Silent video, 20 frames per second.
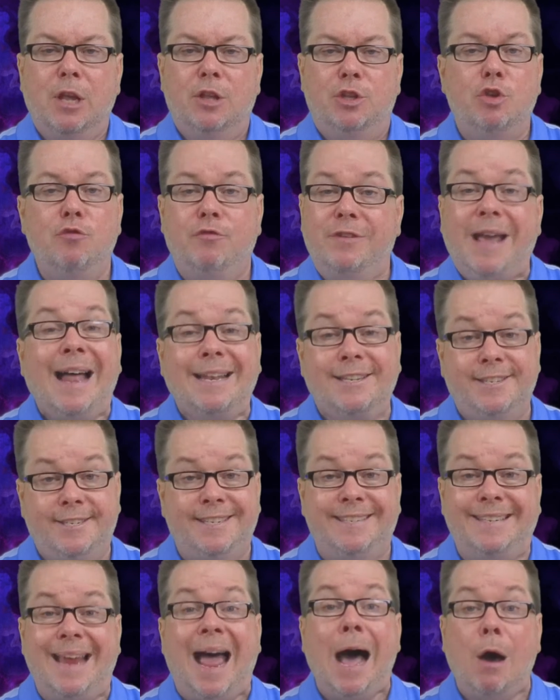You've got
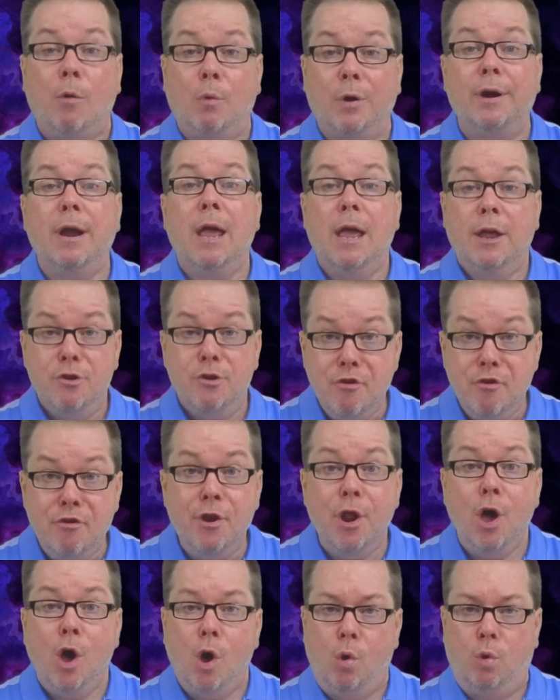sour
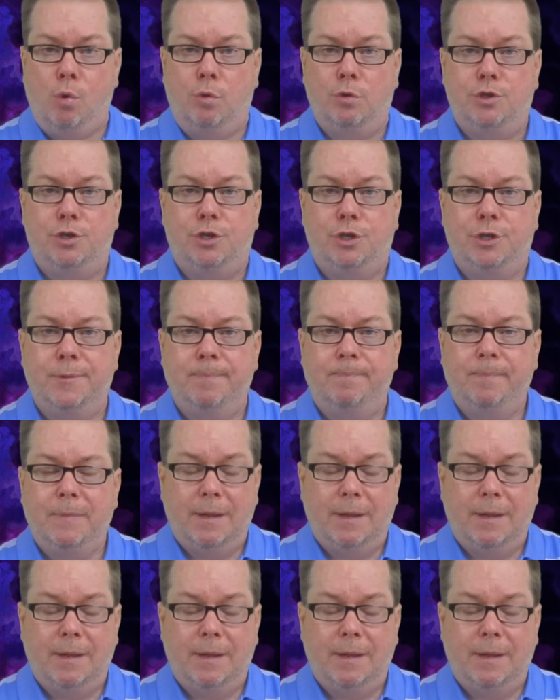notes.